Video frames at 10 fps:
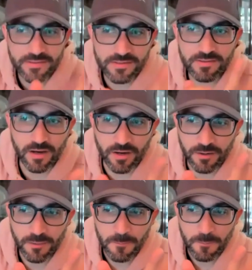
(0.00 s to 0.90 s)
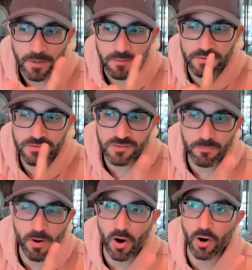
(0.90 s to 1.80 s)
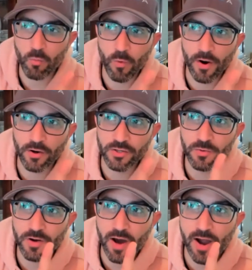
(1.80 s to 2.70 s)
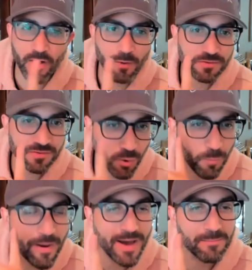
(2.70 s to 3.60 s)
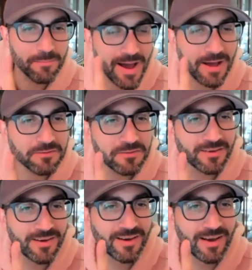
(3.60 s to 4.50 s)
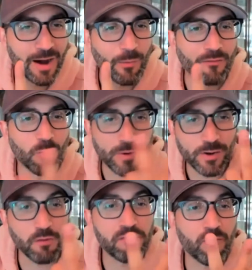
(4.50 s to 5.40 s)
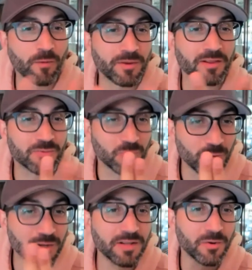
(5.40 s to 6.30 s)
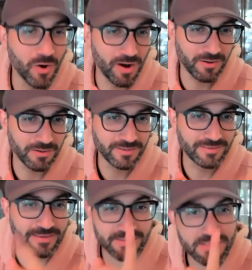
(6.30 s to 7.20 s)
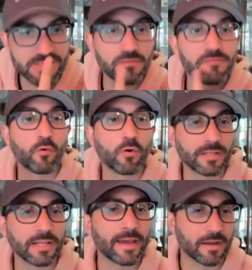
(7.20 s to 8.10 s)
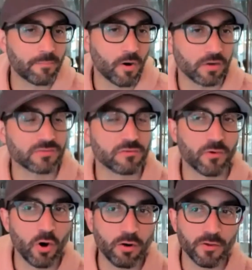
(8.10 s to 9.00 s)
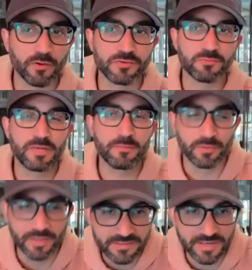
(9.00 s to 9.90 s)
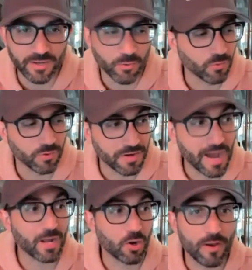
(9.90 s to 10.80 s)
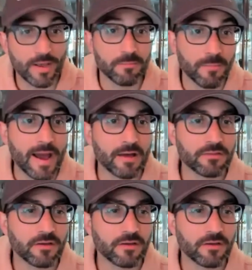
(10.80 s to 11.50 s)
is the part where you and I are still bad at math. However, we know formulas really well. This is the formulaic part. So for all those people listening who are not great at math,